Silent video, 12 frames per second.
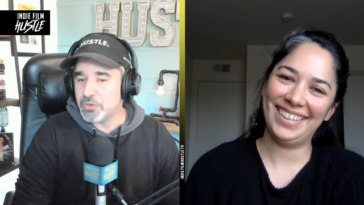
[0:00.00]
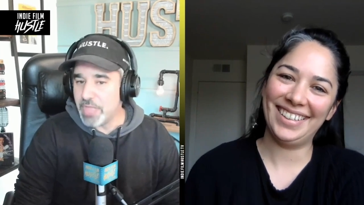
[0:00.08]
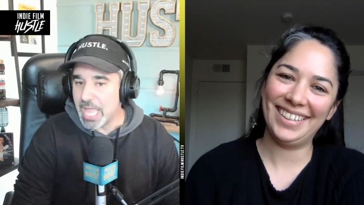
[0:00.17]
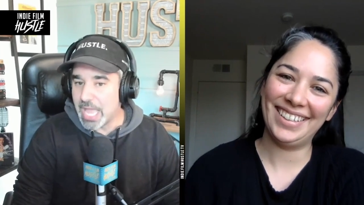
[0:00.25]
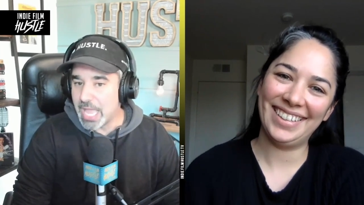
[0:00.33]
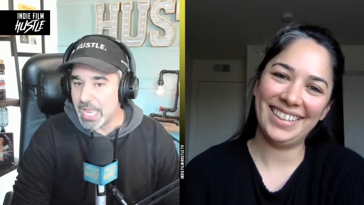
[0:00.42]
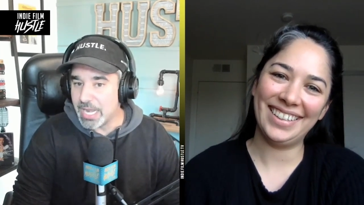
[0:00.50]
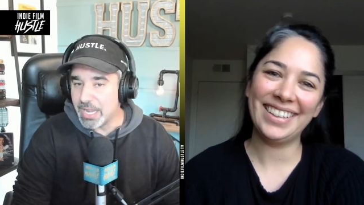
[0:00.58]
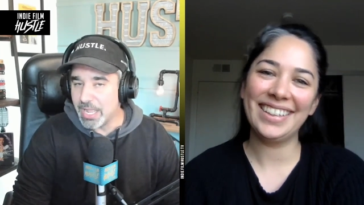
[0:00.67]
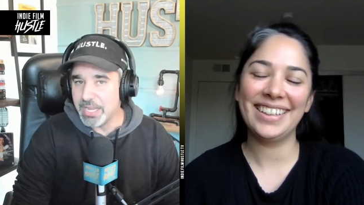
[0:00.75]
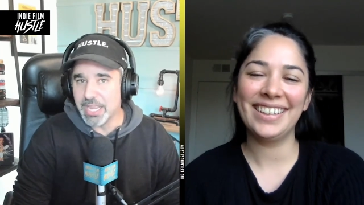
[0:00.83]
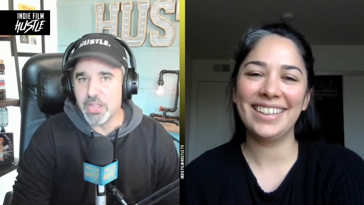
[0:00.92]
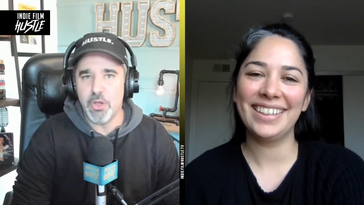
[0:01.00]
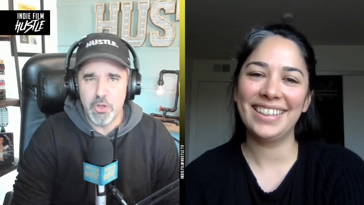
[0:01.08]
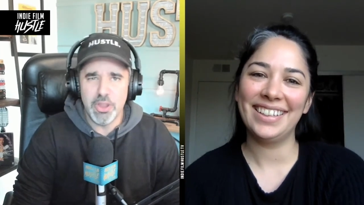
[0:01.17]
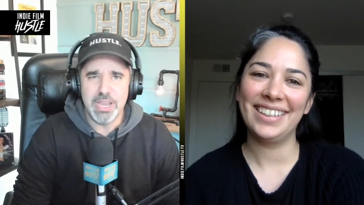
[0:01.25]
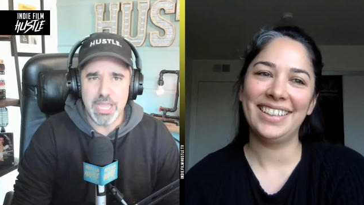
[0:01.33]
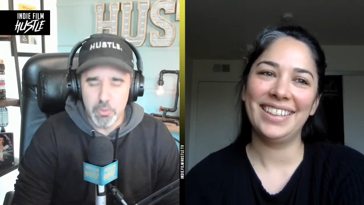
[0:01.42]
Speaker 1: that, and I go, oh,
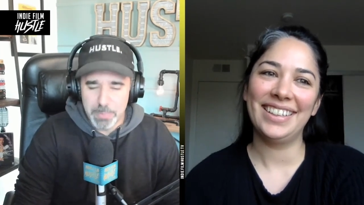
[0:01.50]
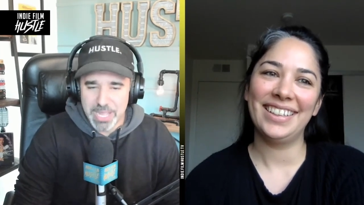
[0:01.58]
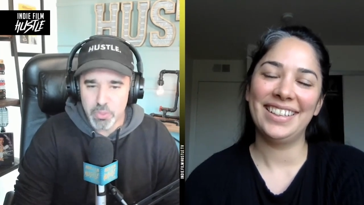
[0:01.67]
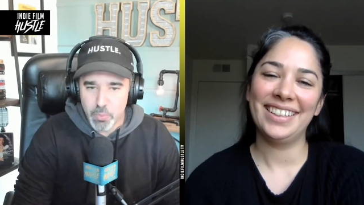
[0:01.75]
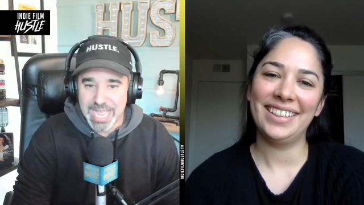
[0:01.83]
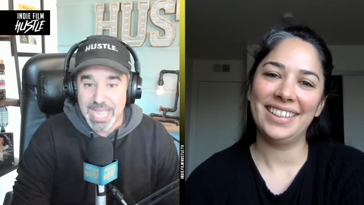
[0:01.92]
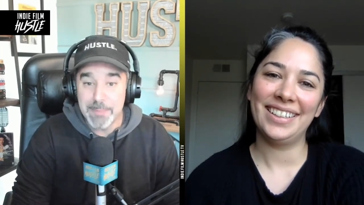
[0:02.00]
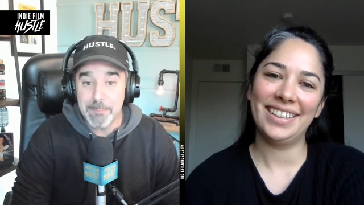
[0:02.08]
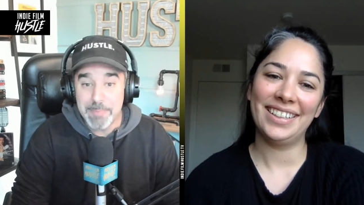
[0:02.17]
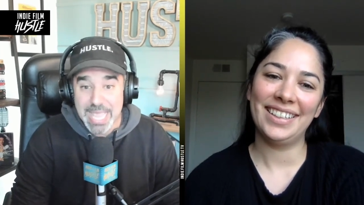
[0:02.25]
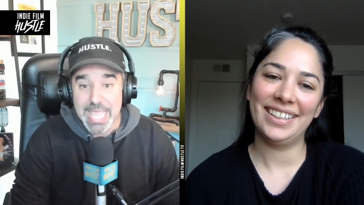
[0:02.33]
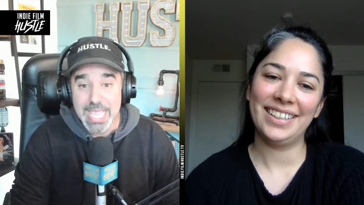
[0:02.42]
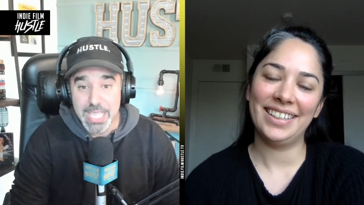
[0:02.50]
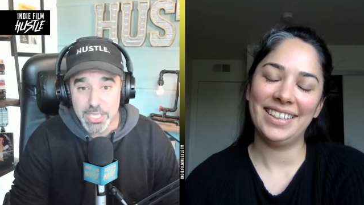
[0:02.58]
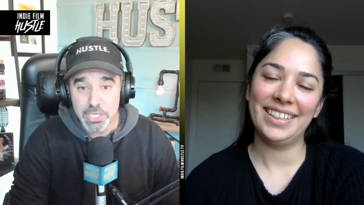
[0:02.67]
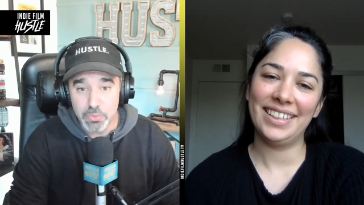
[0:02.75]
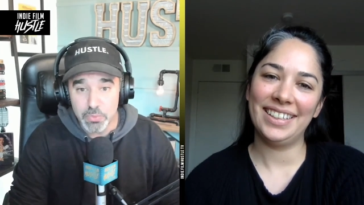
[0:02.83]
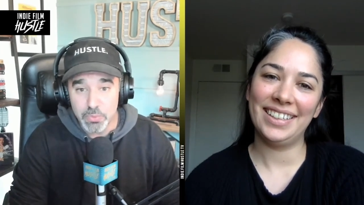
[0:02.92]
and oh, by the way, I'm paying
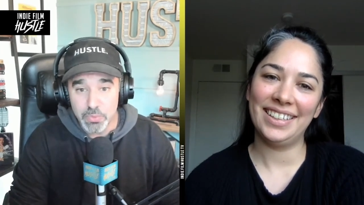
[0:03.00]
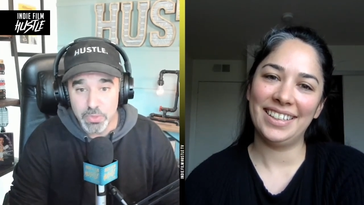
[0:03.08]
you.